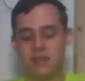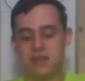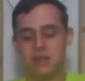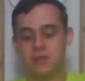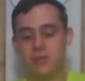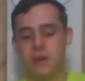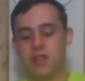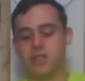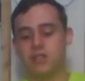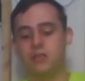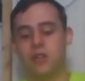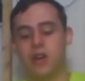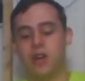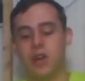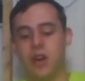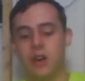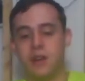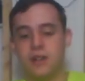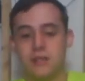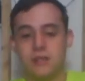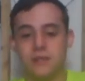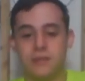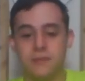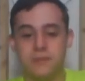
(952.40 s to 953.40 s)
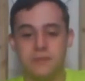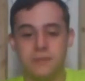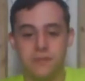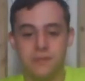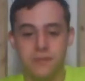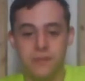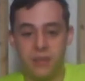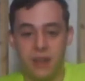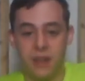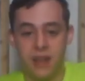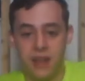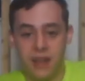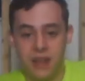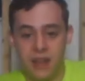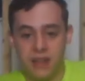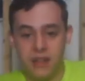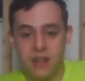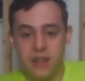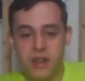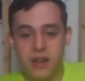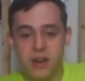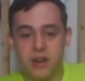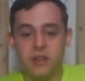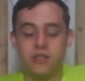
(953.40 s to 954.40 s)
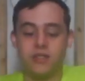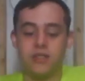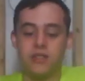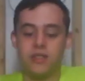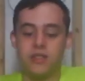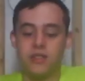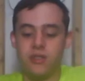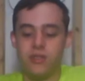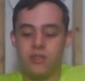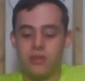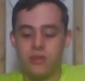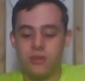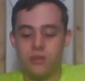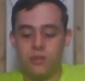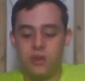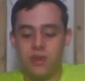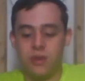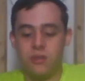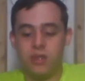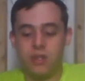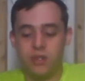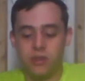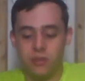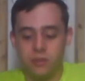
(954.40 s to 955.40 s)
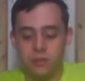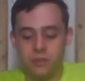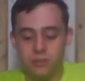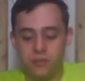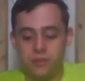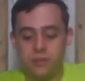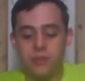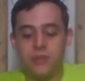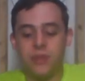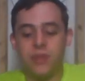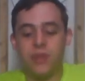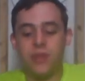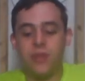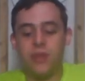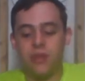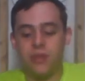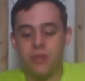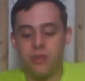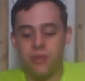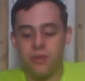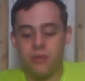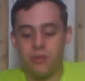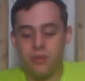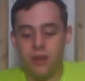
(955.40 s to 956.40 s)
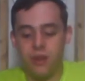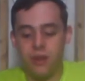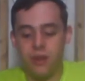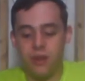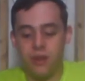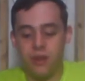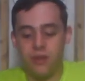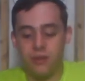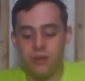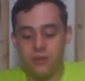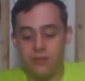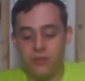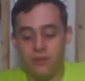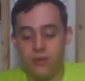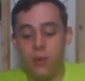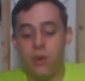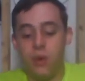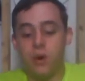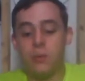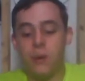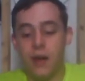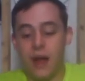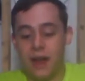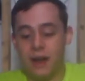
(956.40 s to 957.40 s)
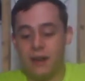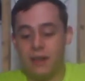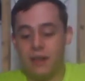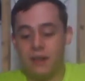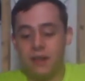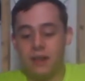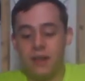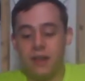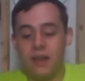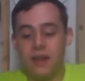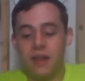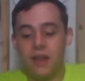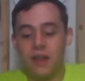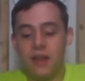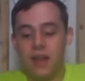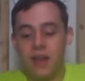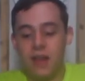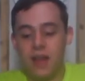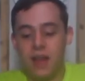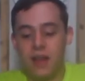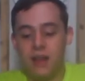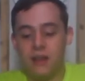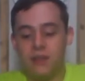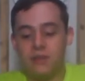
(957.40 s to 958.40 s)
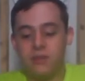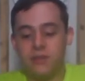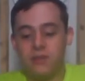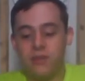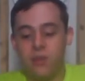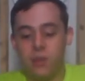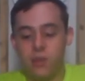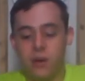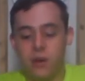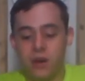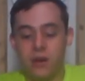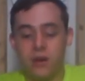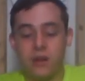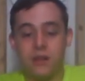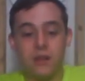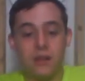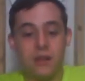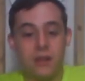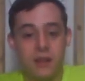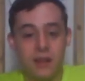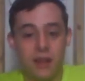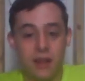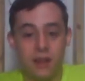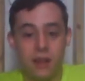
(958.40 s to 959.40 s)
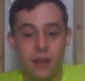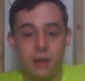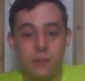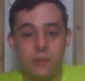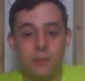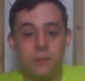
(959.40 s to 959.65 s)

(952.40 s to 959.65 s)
special cards. There's 3 blue, 4 red, and 4 yellow.